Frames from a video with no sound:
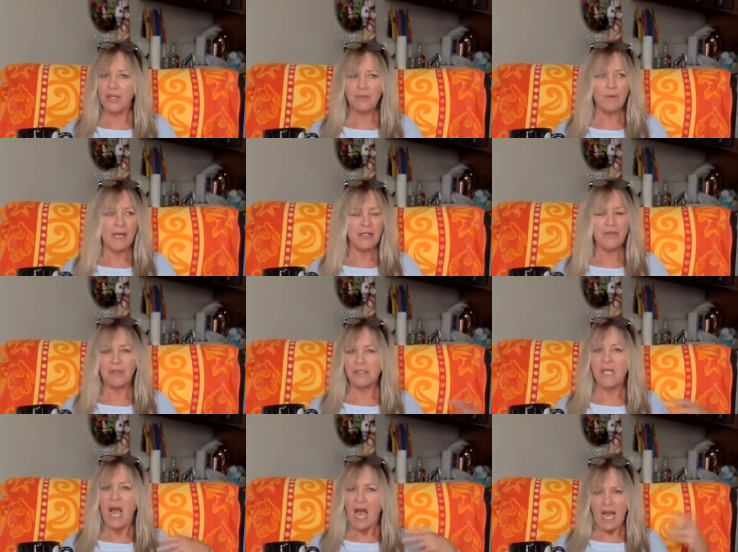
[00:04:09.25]
That's why I do
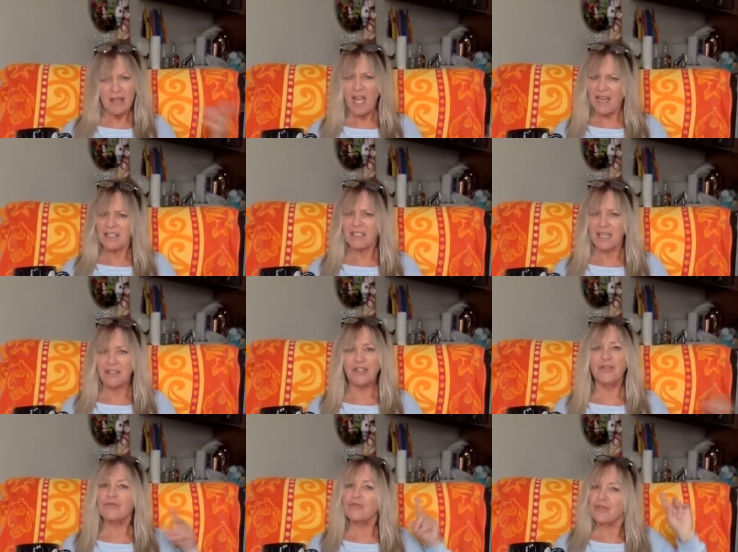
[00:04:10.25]
this. I like
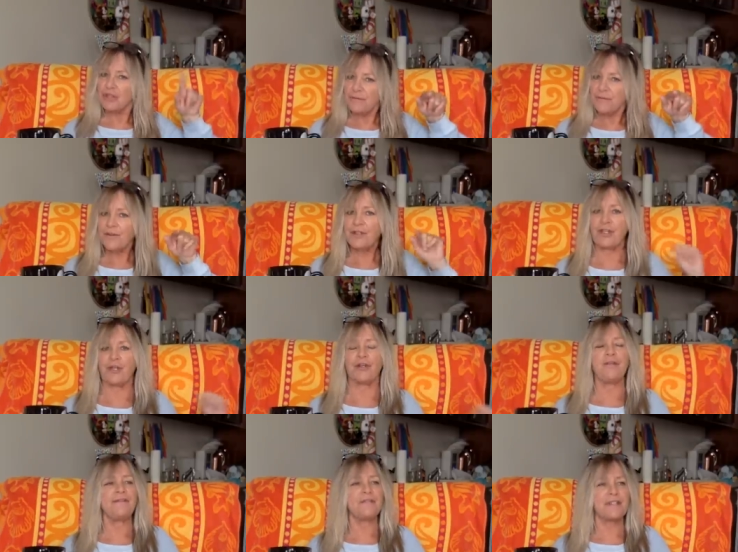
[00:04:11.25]
attention. Good for you.
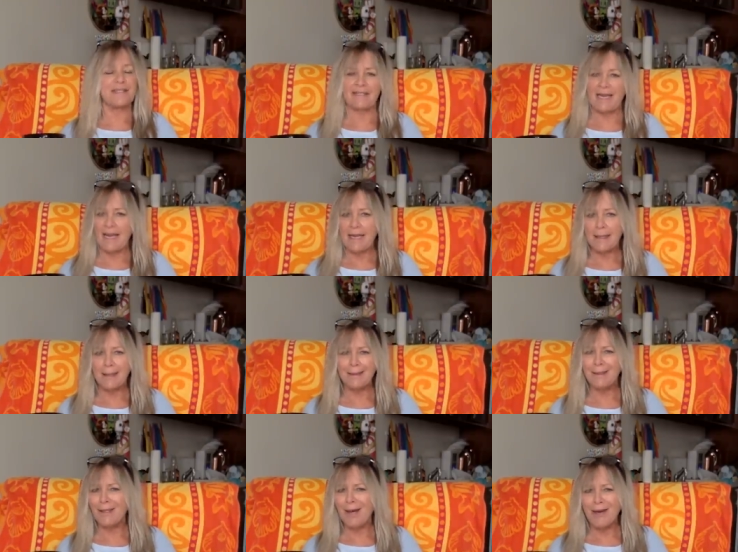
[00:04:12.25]
Good for saying it,
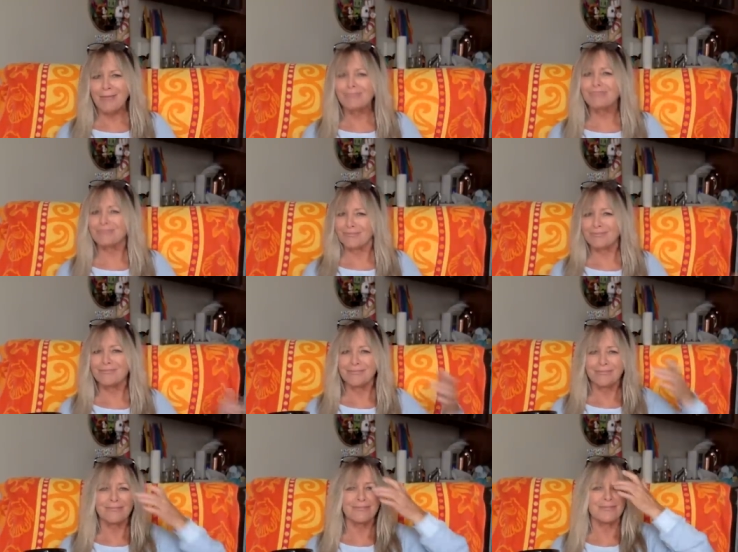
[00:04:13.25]
you know.
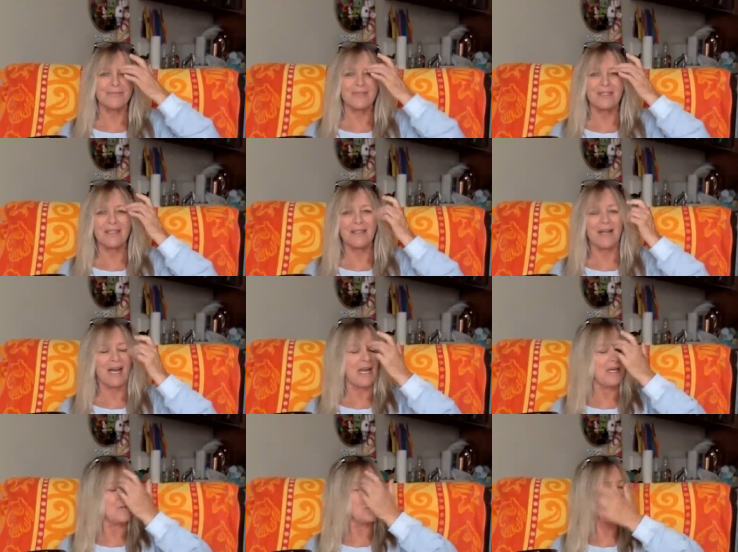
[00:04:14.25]
I
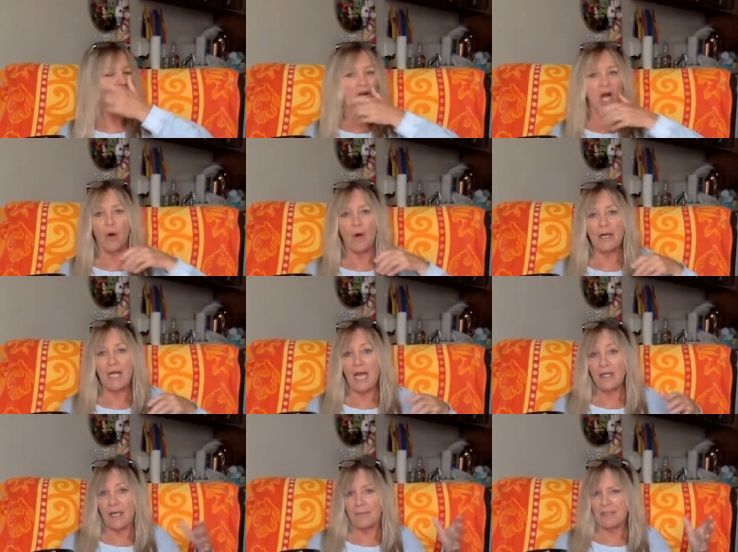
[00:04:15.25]
hate it when people go, oh, I, I,
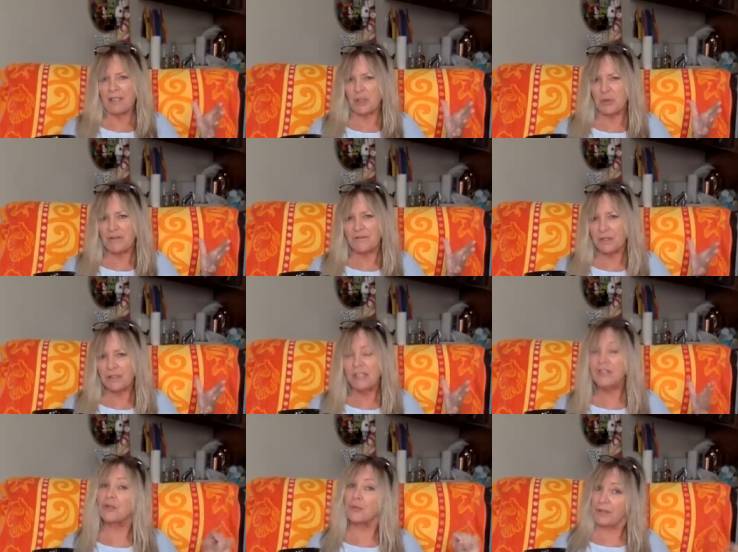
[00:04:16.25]
am not doing it for
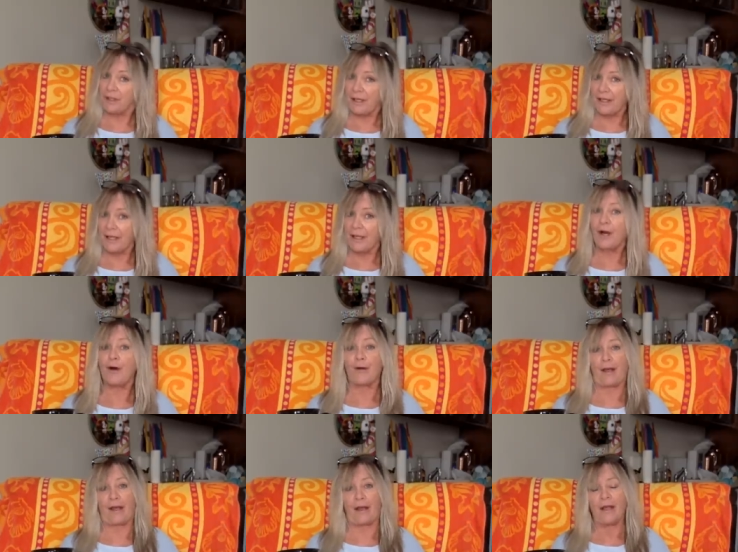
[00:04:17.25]
attention. Really?
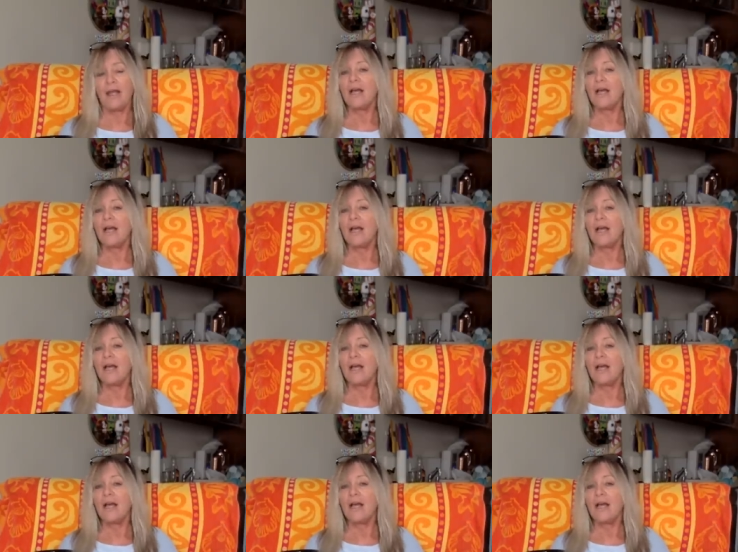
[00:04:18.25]
Okay.